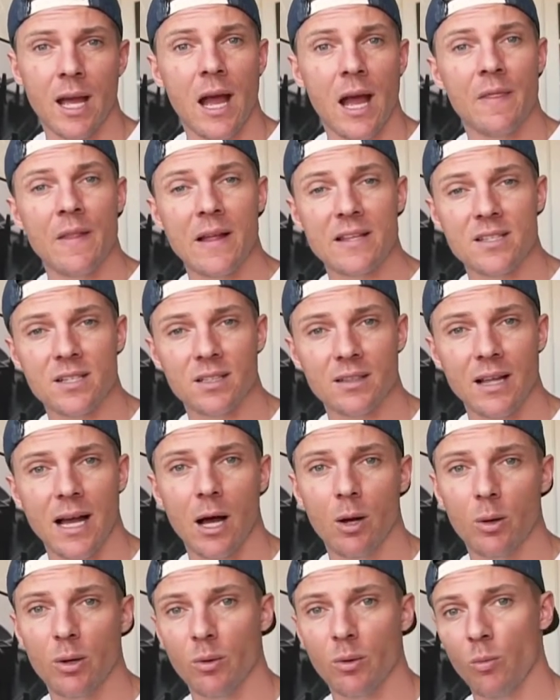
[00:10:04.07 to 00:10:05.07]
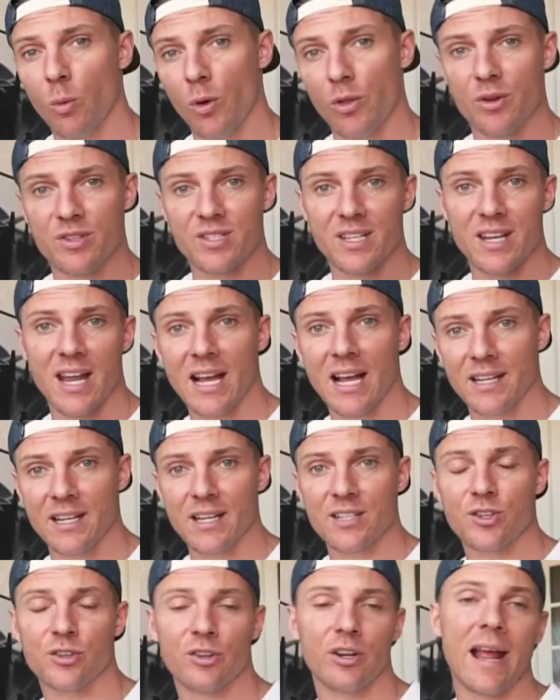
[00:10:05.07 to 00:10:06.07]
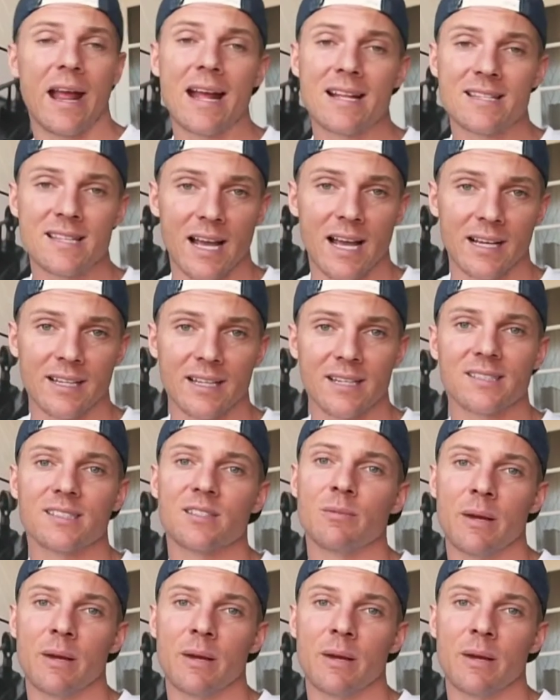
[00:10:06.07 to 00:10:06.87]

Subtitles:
And that's gonna allow, whether it's an agonist or an antagonist,